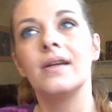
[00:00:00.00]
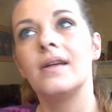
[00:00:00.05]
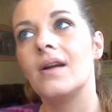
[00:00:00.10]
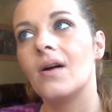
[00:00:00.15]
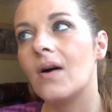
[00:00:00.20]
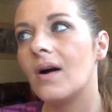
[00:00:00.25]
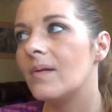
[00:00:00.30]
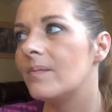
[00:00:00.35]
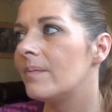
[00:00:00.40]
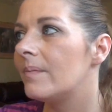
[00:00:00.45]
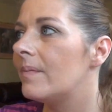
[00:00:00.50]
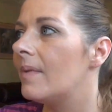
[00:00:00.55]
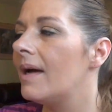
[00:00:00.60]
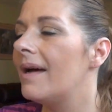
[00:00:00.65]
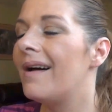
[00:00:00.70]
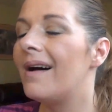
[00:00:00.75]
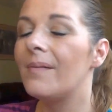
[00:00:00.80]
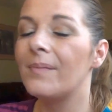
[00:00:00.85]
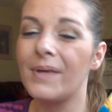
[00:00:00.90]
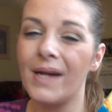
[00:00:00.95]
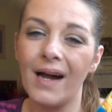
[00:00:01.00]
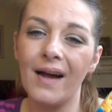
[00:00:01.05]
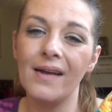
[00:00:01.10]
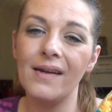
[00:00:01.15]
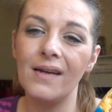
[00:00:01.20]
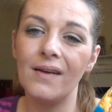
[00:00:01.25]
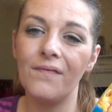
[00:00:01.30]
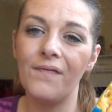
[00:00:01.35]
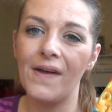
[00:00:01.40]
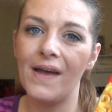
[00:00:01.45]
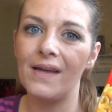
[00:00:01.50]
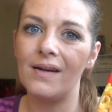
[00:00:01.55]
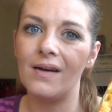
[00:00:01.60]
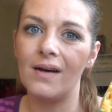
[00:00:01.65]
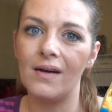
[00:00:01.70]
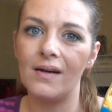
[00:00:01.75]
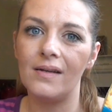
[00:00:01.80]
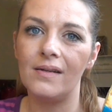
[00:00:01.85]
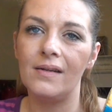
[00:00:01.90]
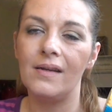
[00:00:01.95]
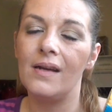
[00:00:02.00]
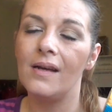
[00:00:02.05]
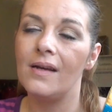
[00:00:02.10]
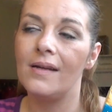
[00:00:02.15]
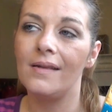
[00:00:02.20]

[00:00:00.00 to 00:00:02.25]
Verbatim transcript: you know, I'm I'm kind of a fan on.